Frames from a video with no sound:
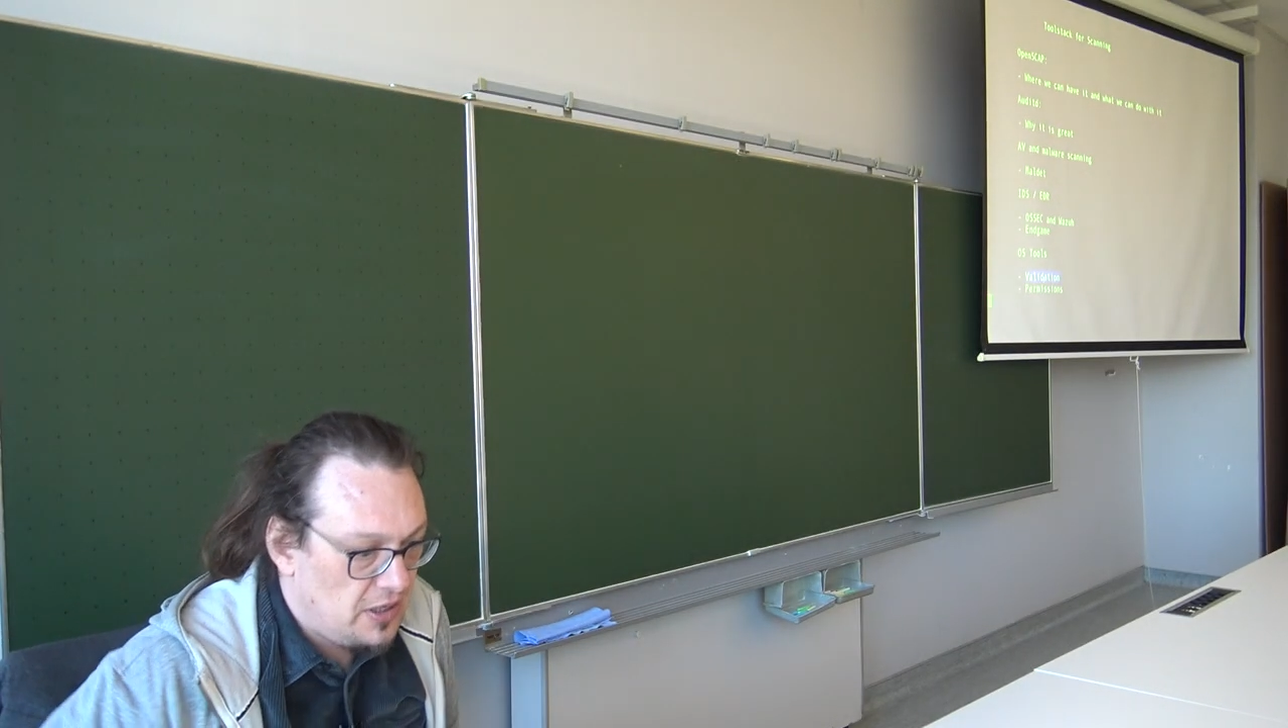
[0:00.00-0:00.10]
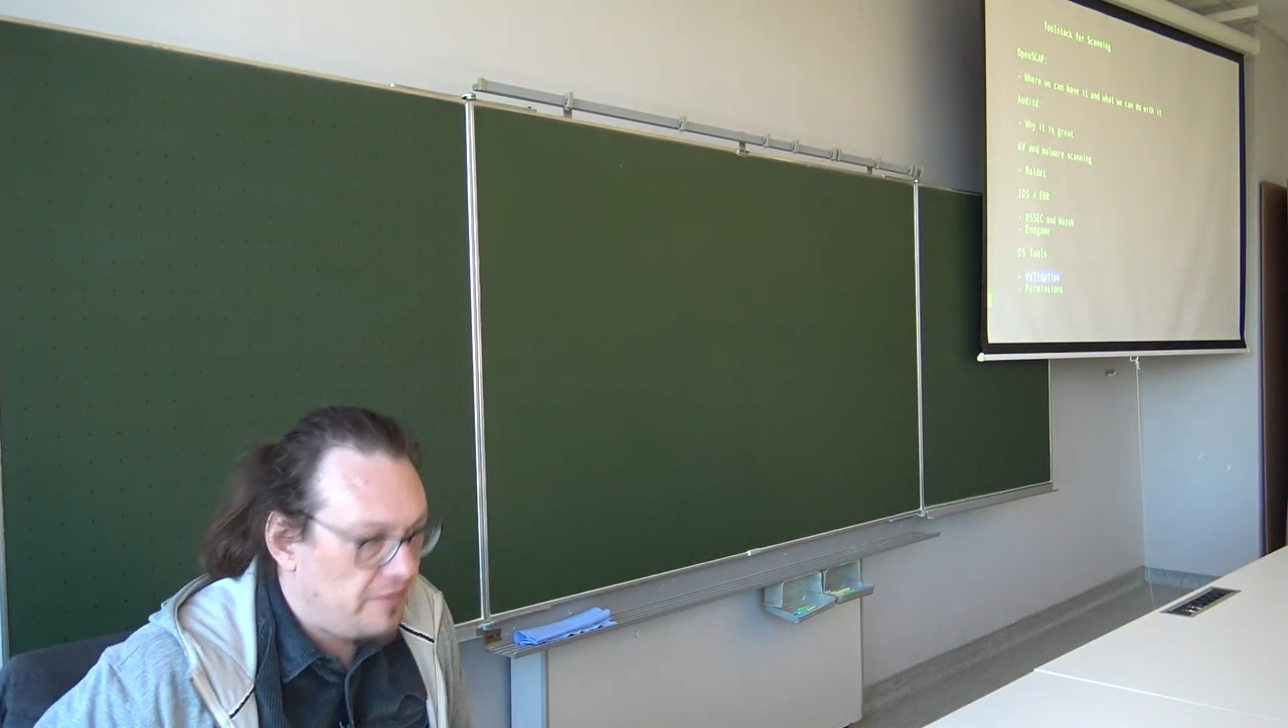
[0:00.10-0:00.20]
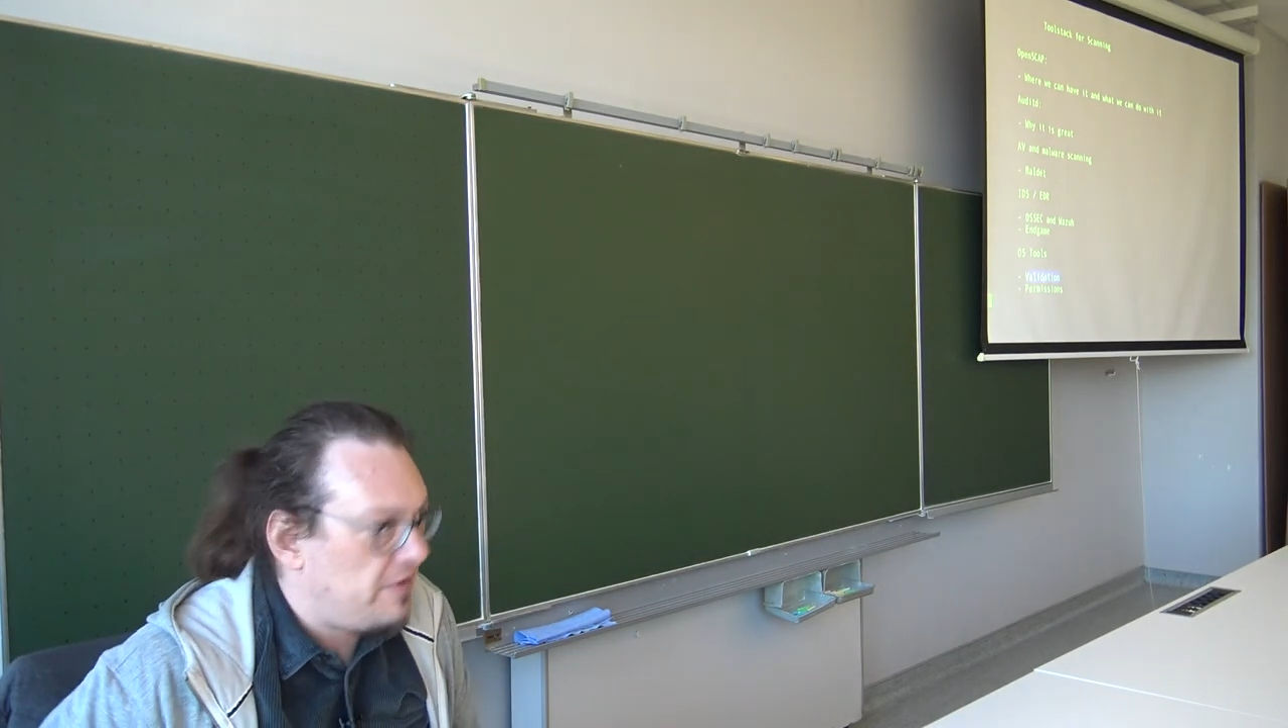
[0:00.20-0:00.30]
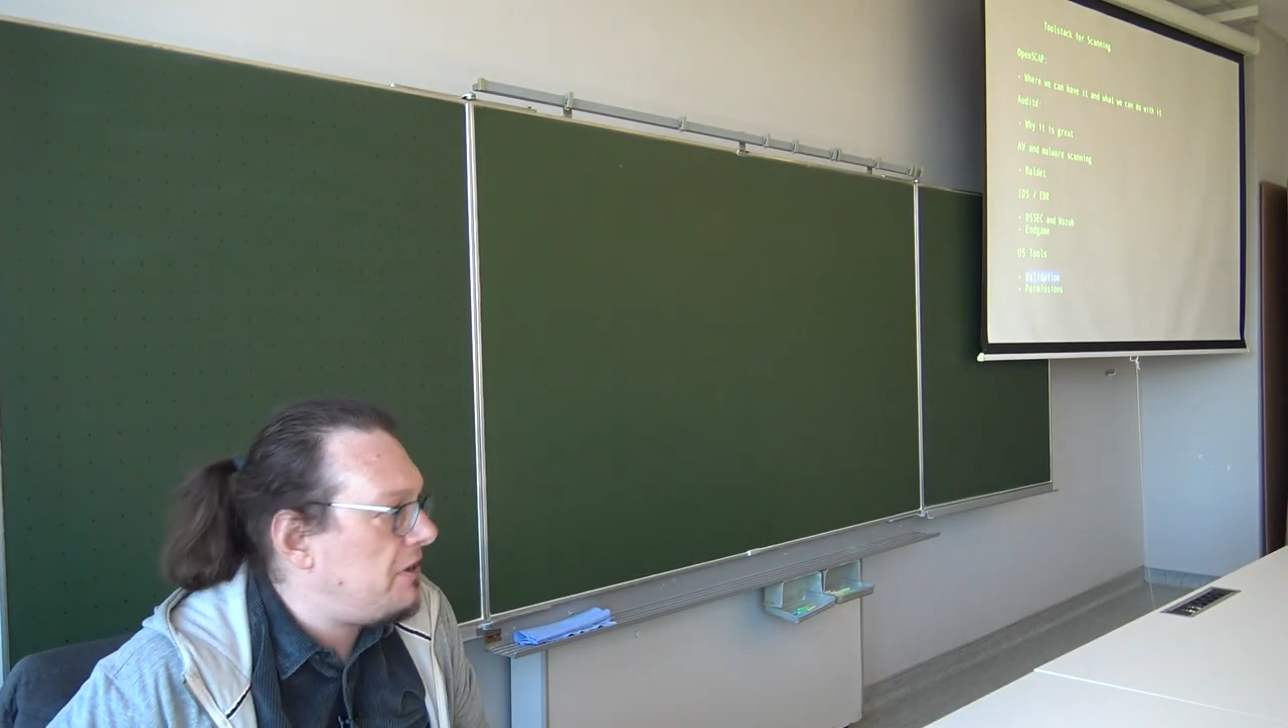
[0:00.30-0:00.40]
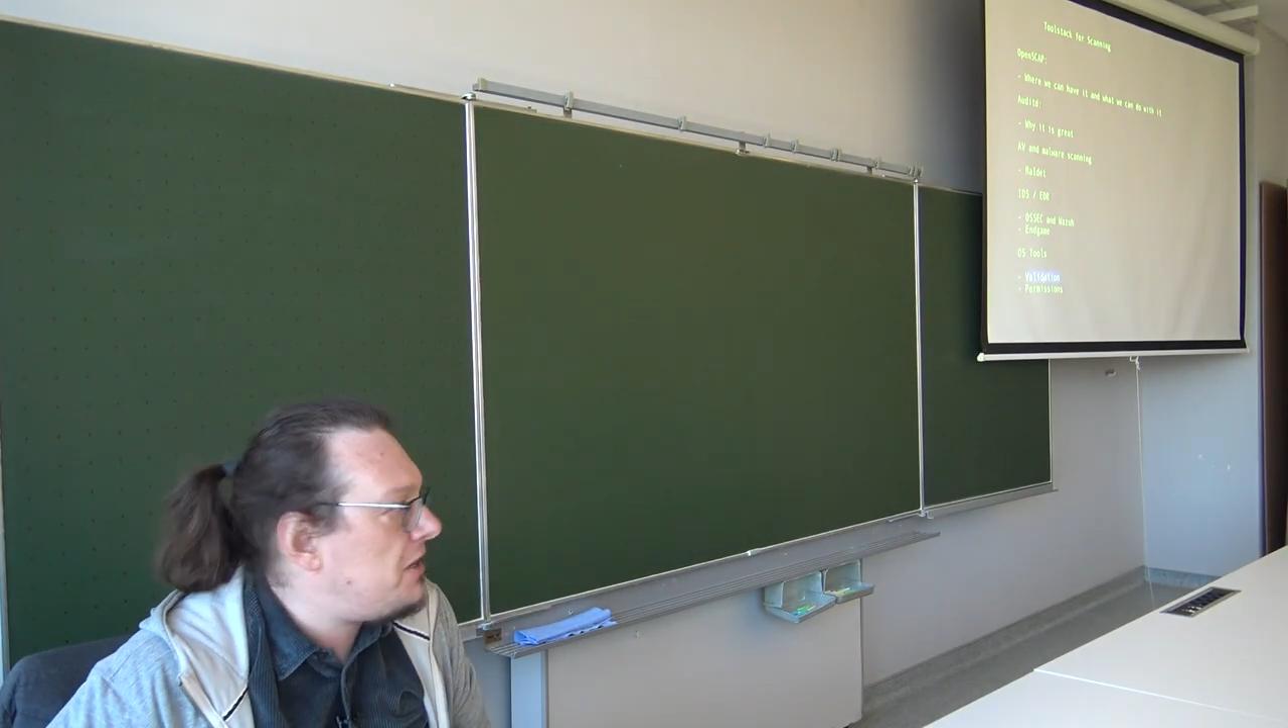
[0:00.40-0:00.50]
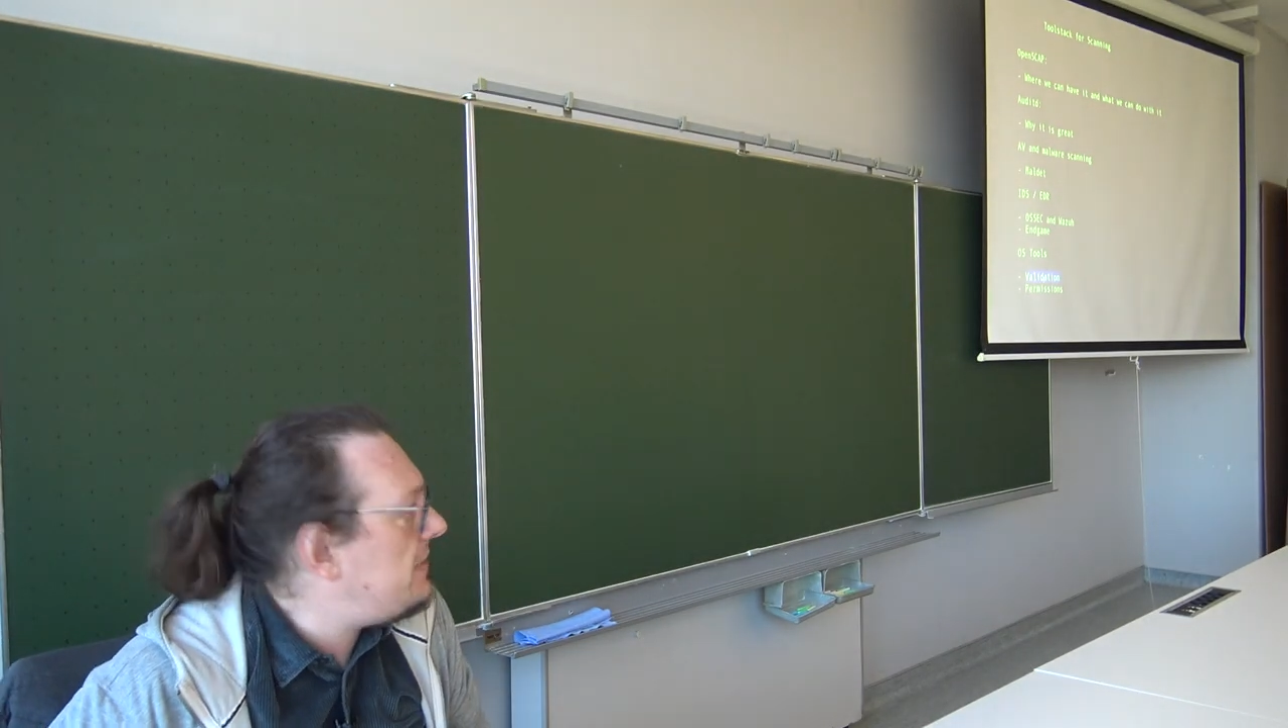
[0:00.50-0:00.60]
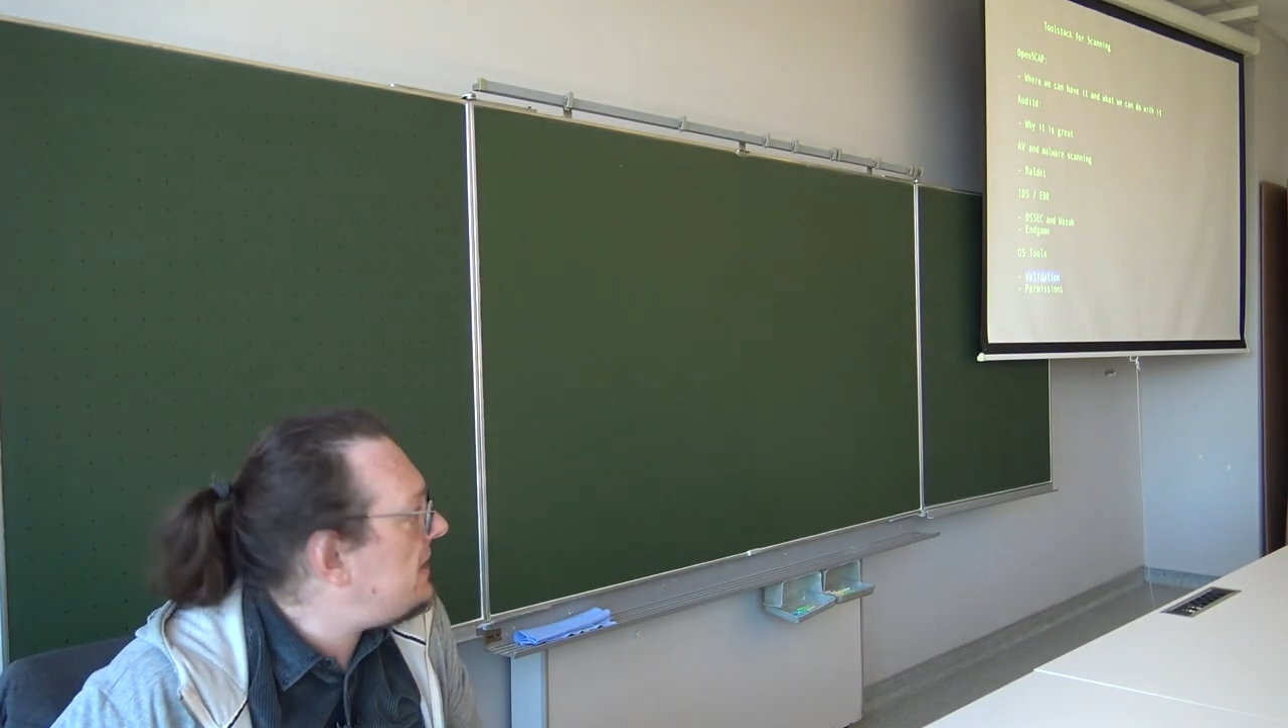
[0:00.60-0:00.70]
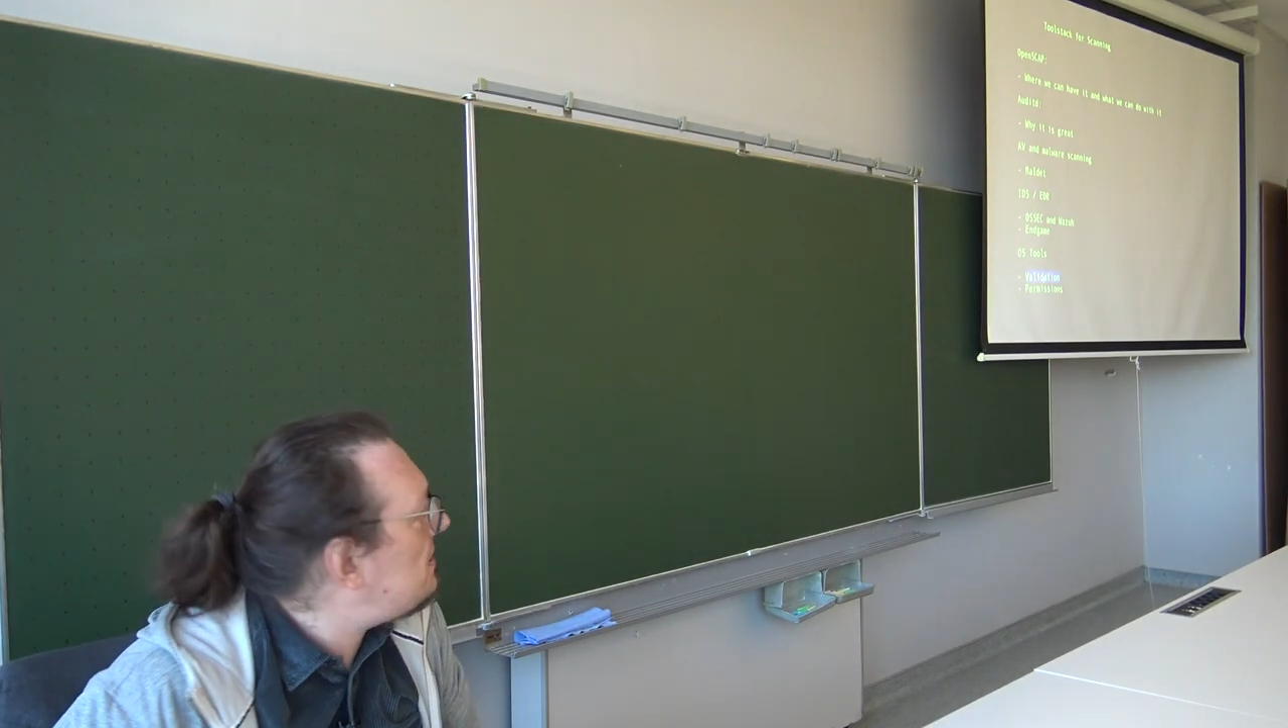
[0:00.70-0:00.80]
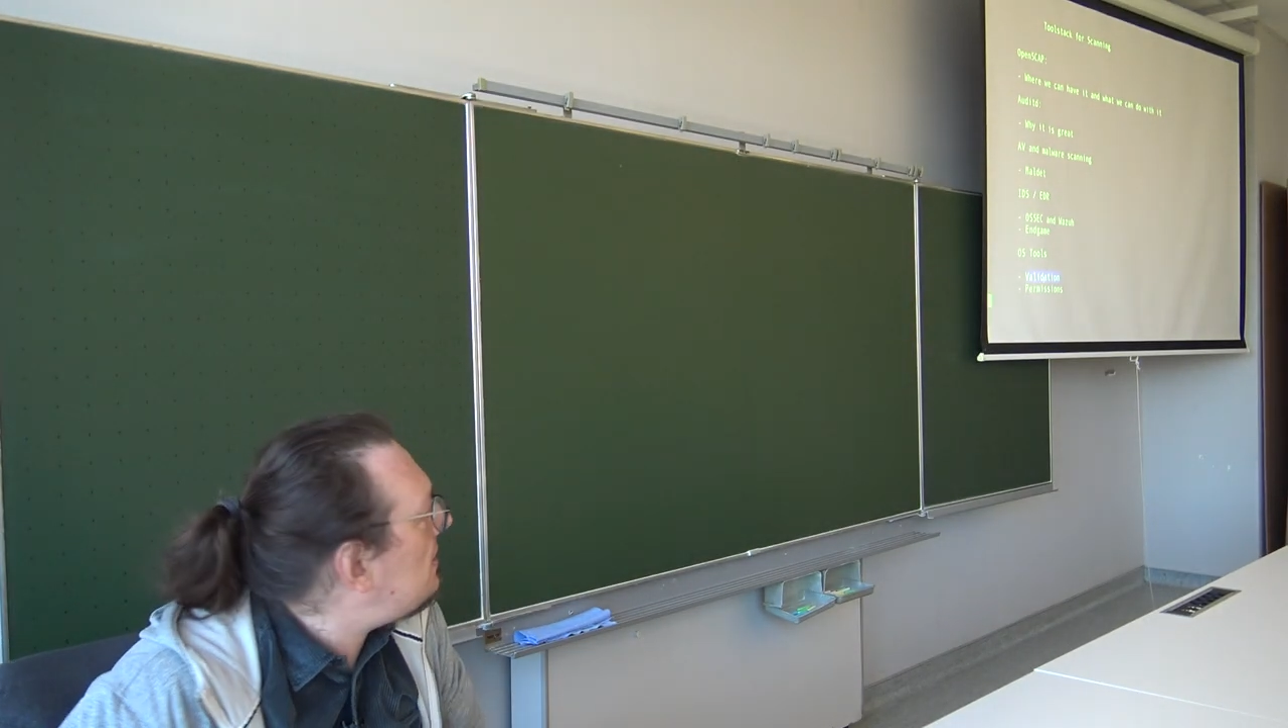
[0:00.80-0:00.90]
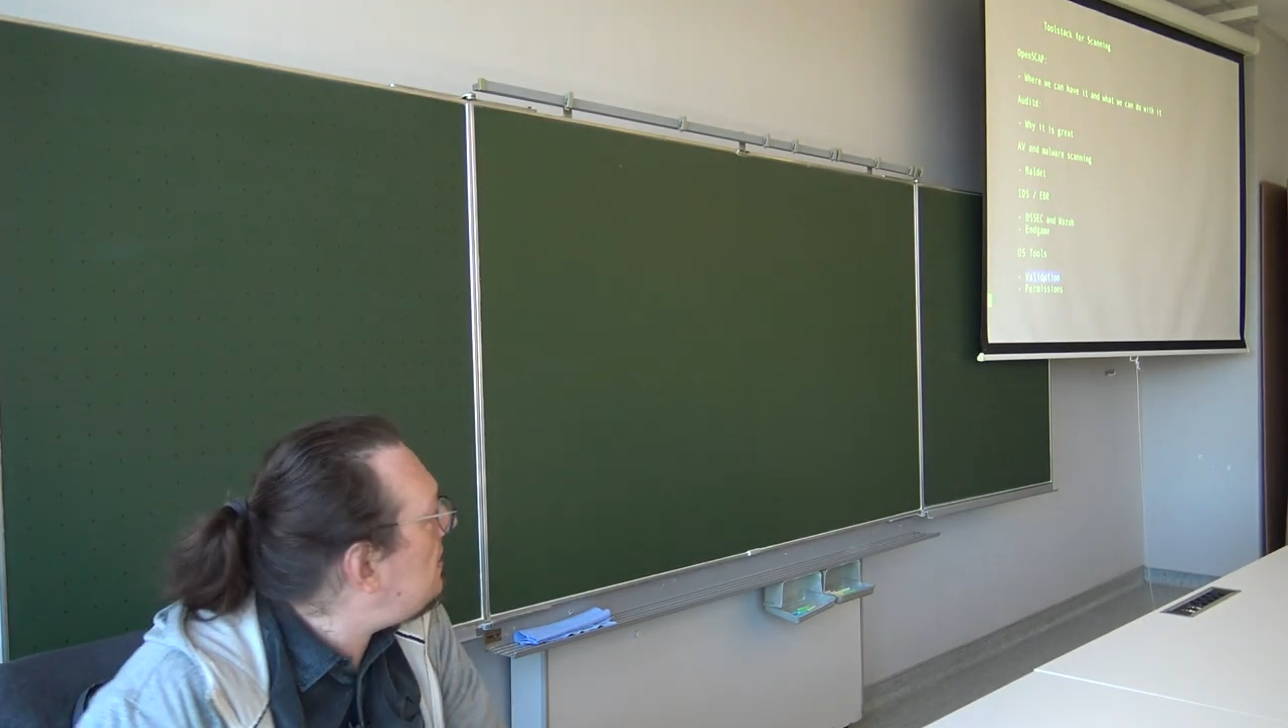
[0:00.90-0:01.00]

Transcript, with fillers: very quick.